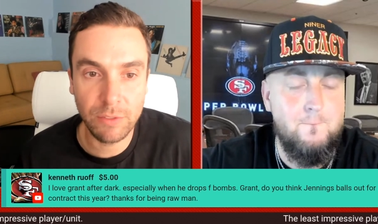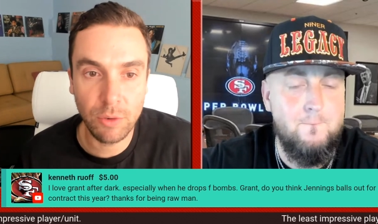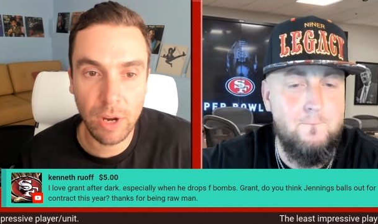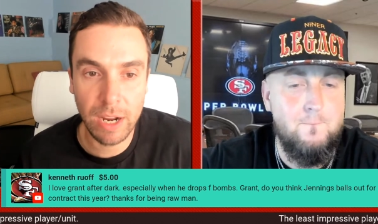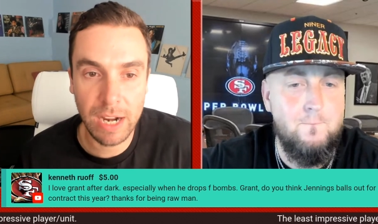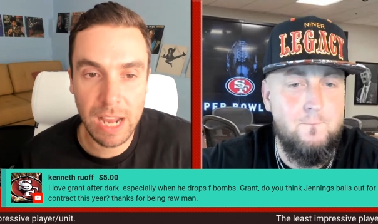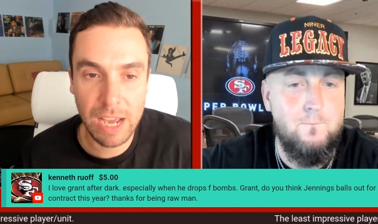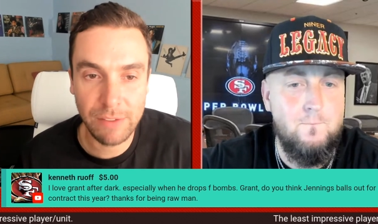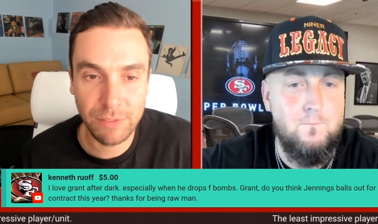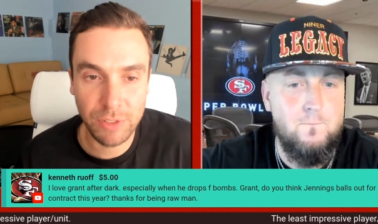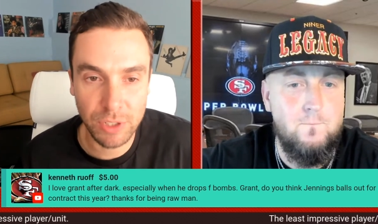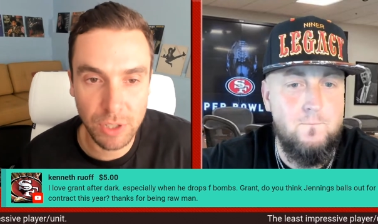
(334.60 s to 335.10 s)
Speaker 1: "Love
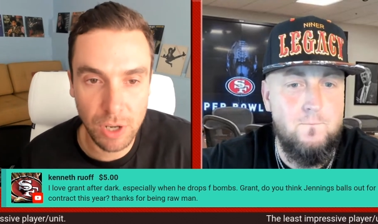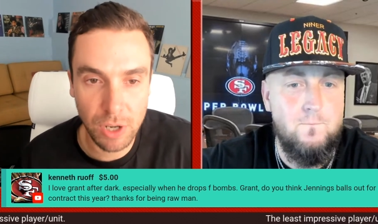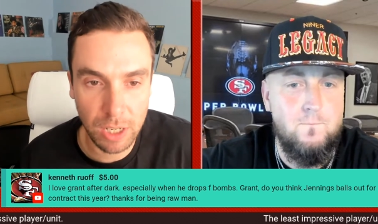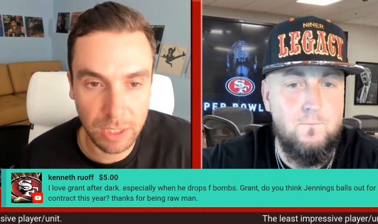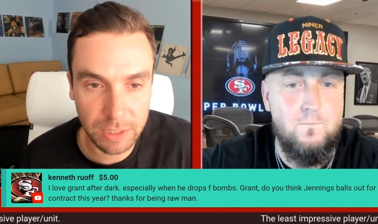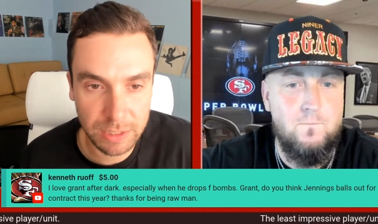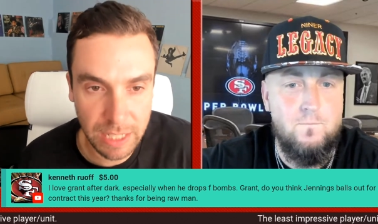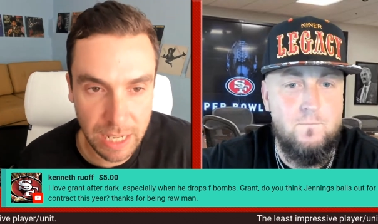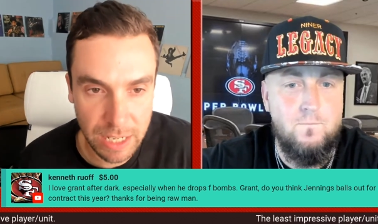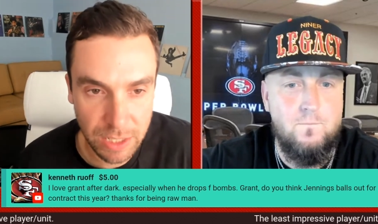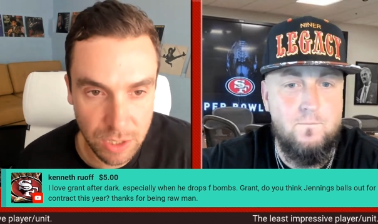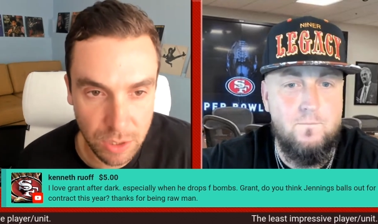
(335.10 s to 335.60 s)
Grant after
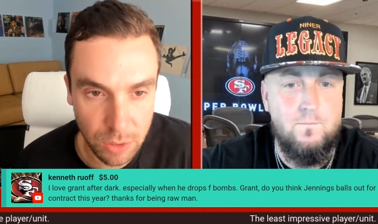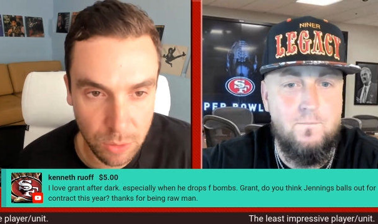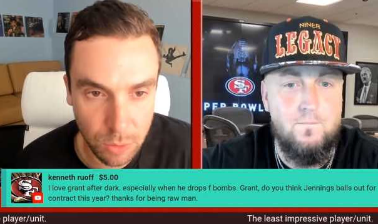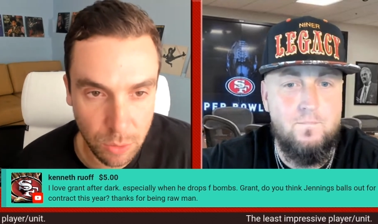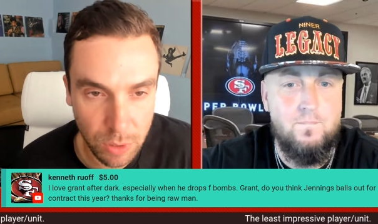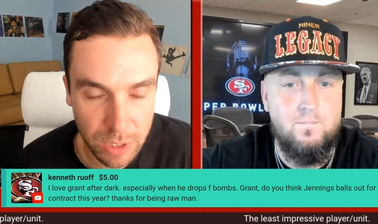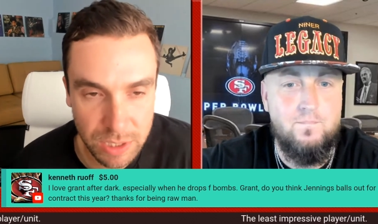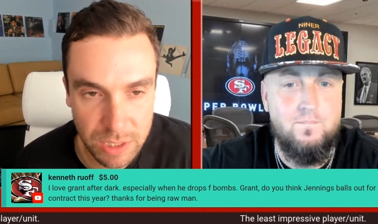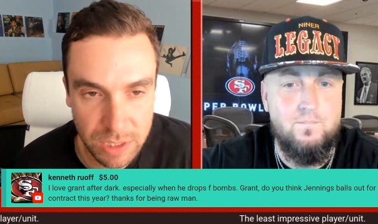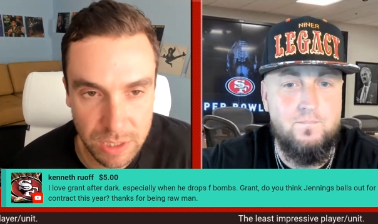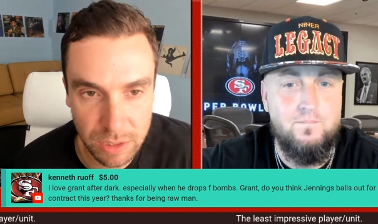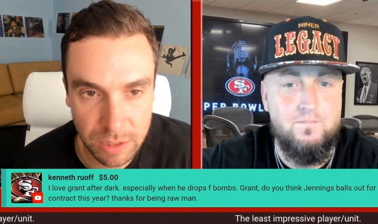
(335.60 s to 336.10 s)
dark." Thank
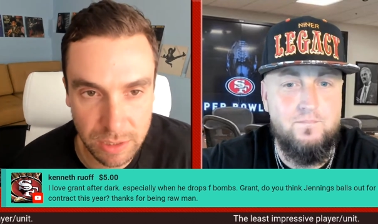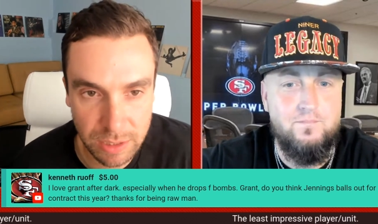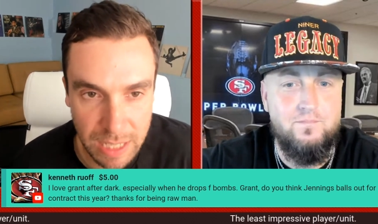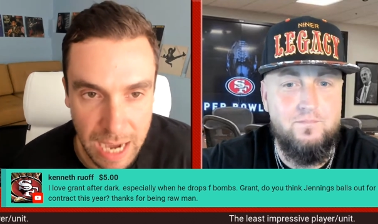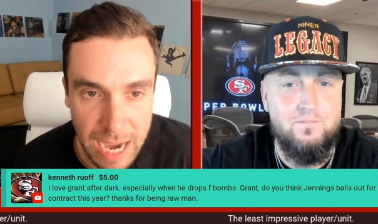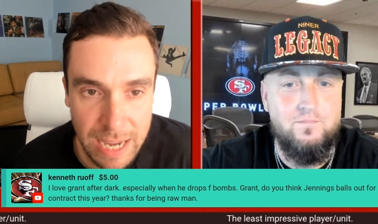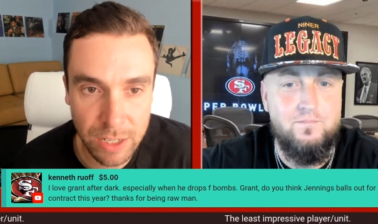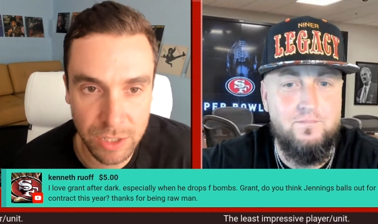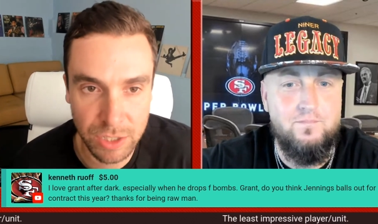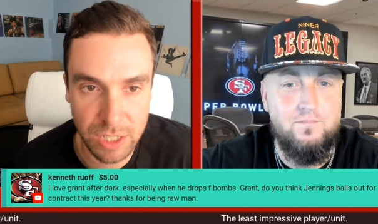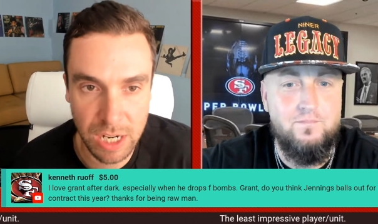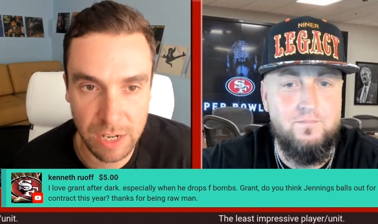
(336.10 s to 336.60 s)
you. It's
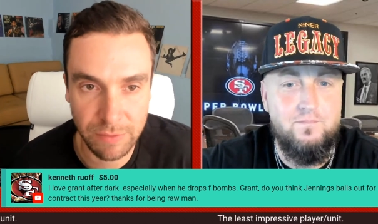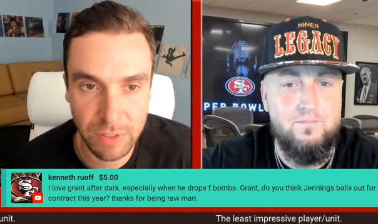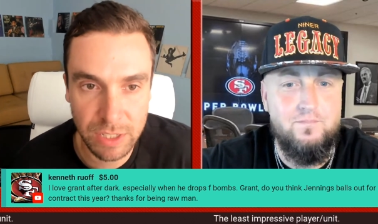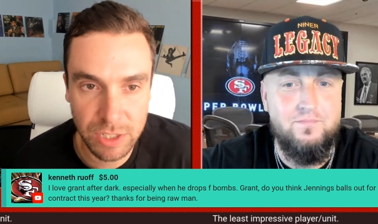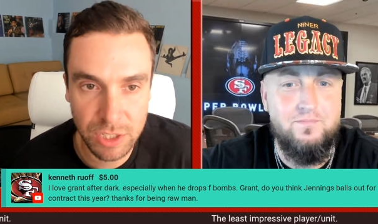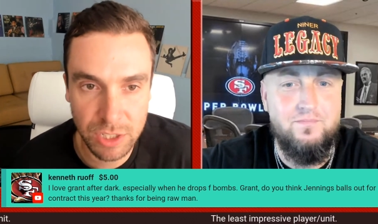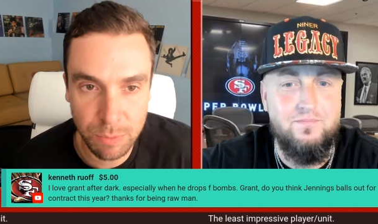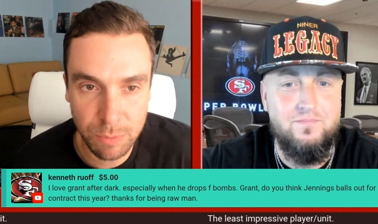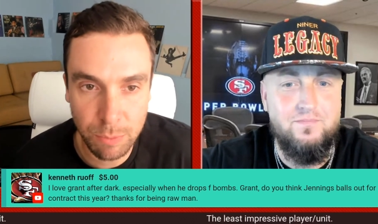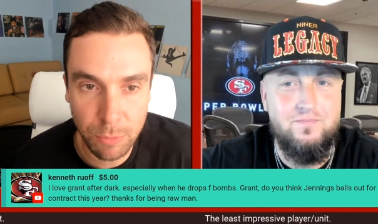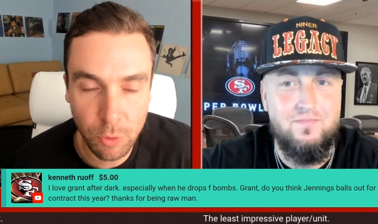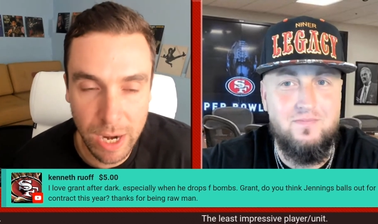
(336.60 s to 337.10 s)
Niners
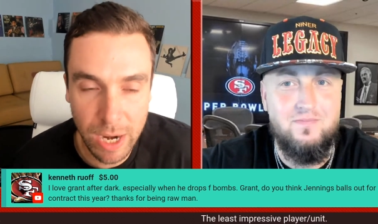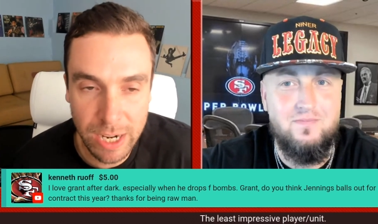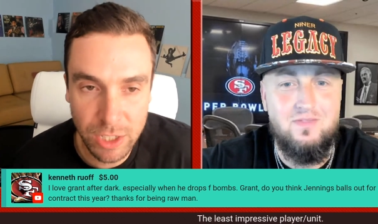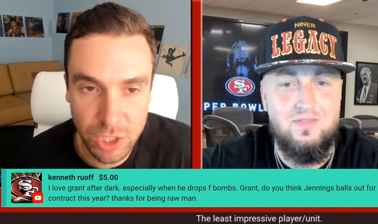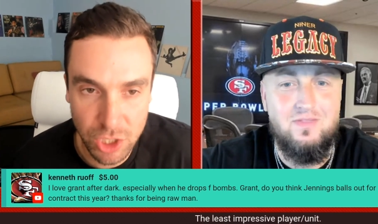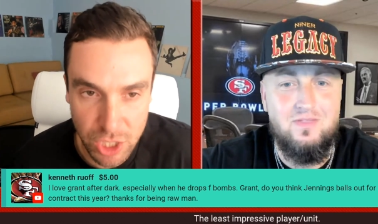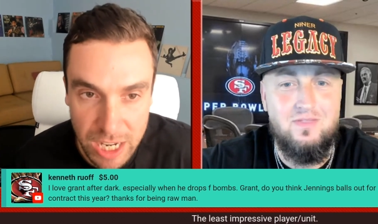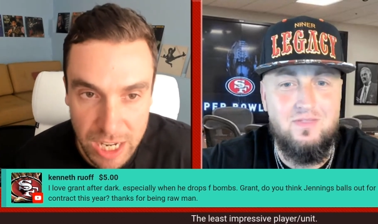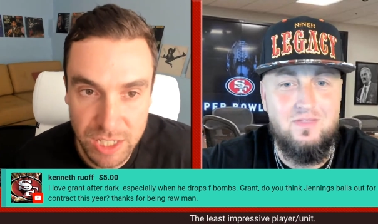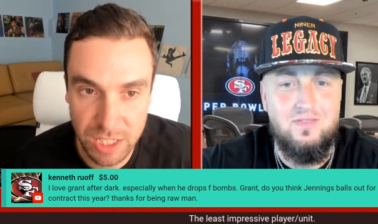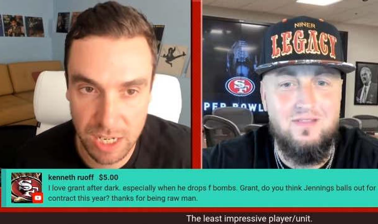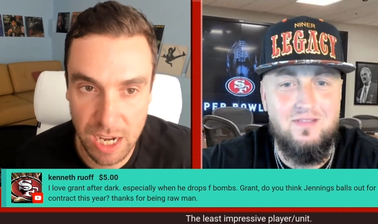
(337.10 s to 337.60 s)
after. It's
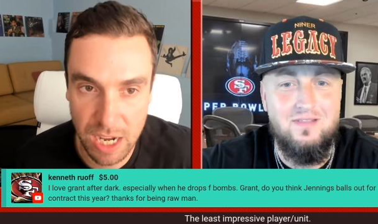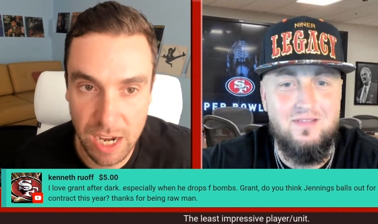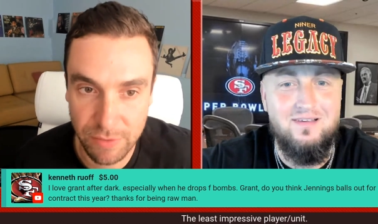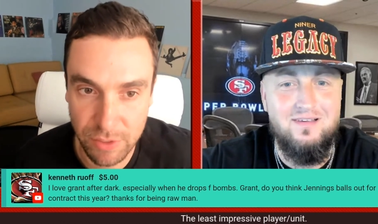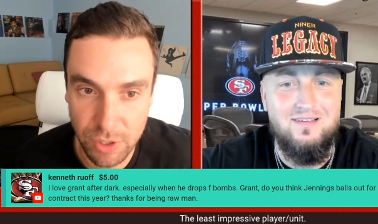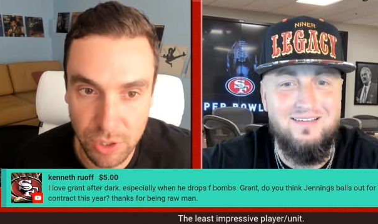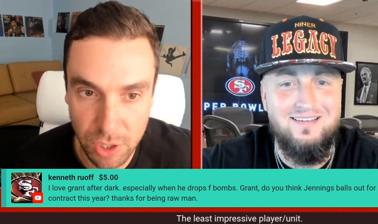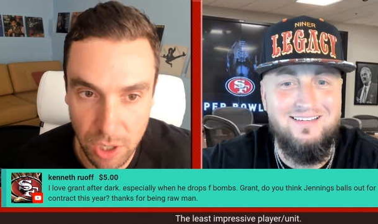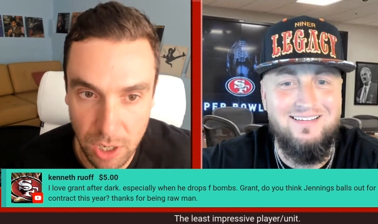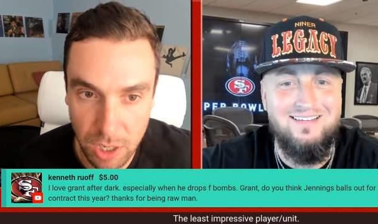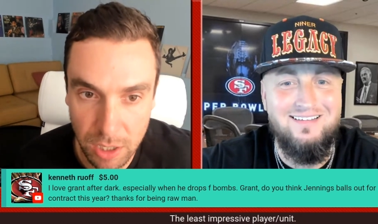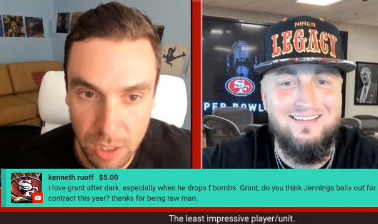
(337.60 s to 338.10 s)
Grant Jessie
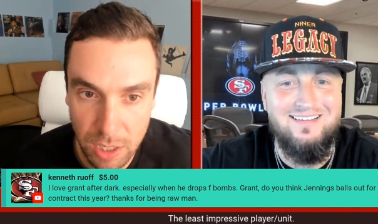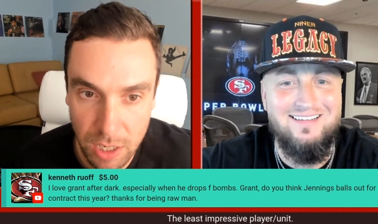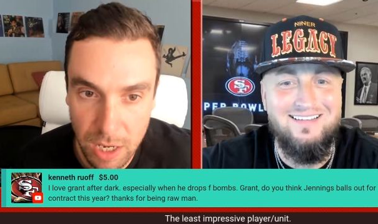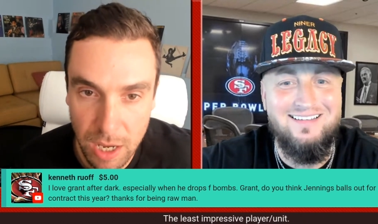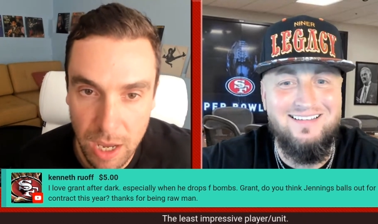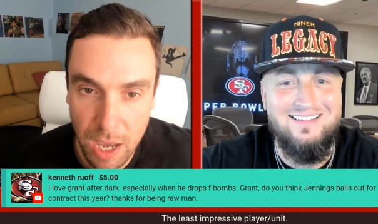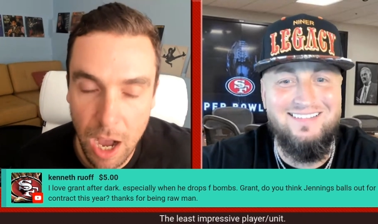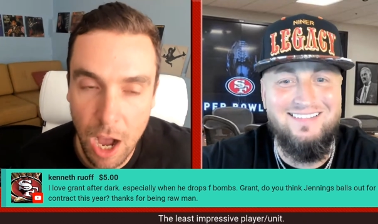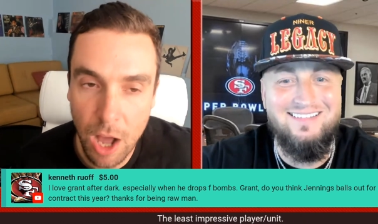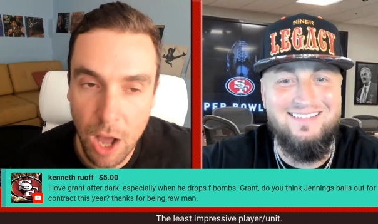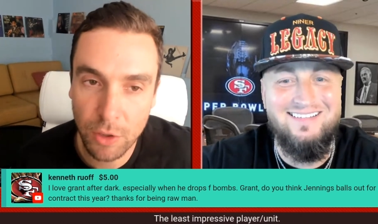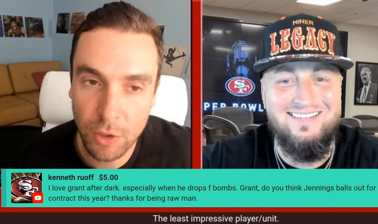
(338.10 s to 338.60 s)
after dark.
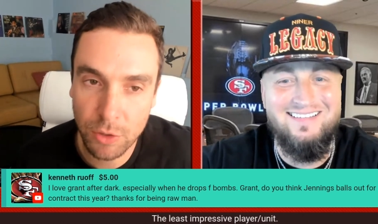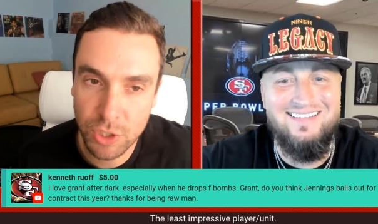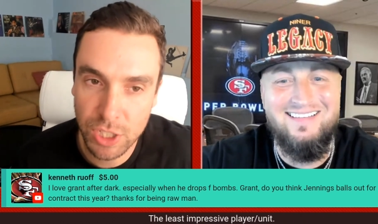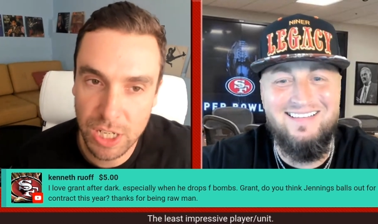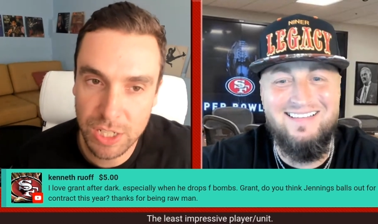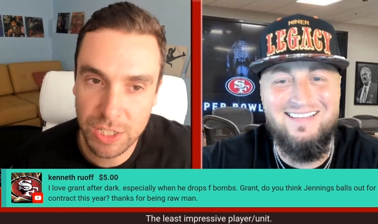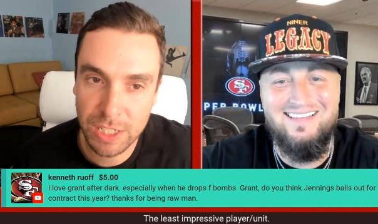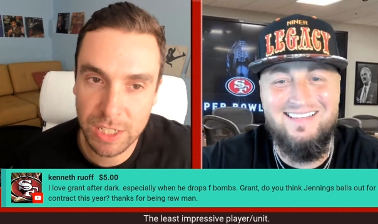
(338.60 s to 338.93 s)
Although